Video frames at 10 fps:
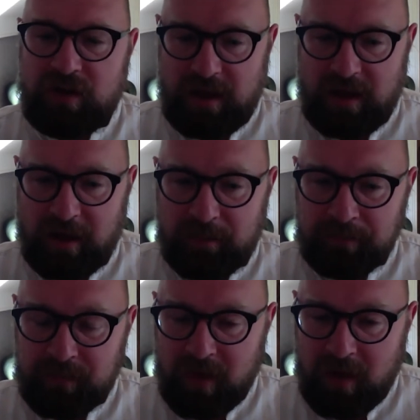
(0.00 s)
year,
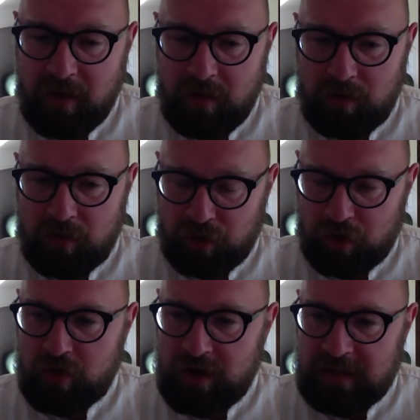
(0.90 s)
the
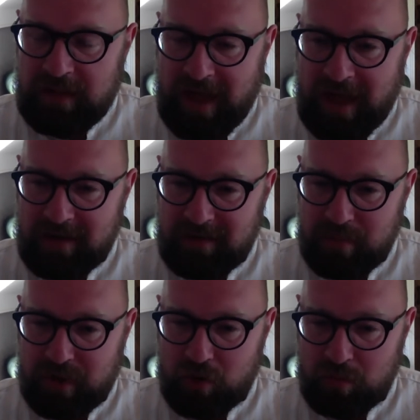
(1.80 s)
degree then
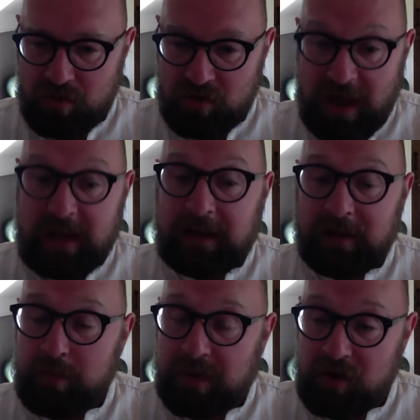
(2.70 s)
becomes
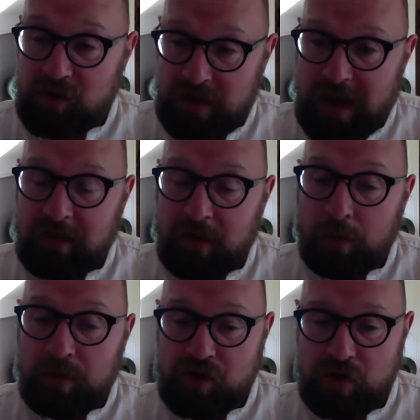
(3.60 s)
tailored because you get the
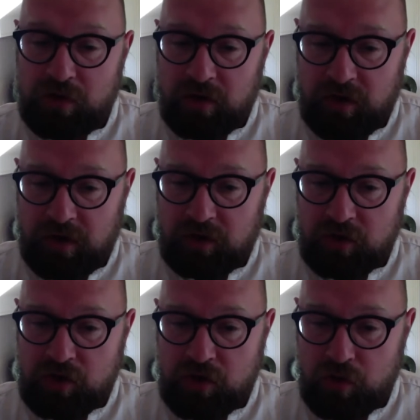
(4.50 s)
opportunity
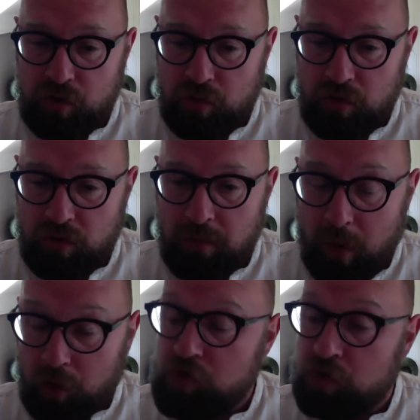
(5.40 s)
to choose the
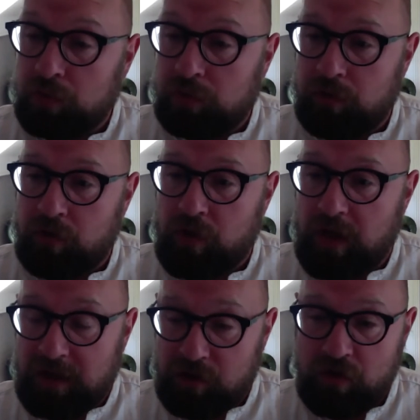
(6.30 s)
modules
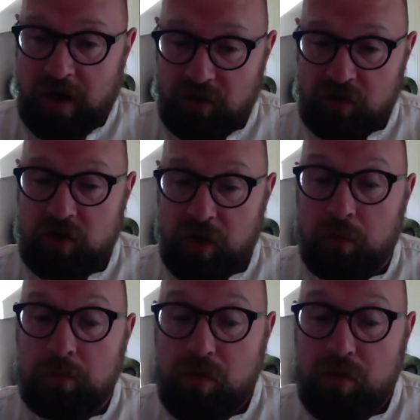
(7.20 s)
that interest you.